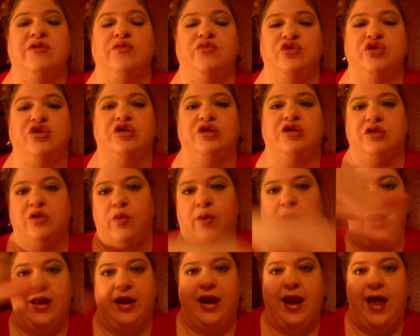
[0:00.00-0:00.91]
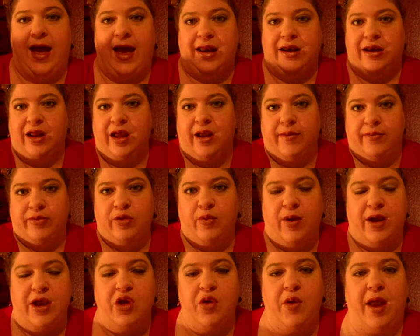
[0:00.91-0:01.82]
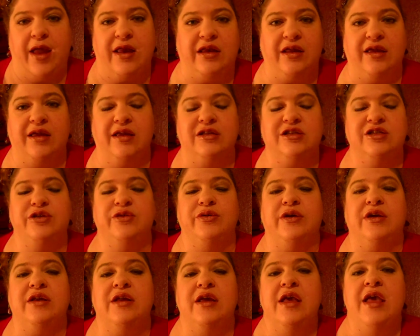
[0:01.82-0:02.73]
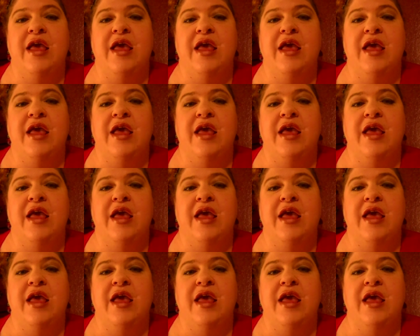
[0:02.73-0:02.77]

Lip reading: It was just the way it lined up, the way you had to get to it.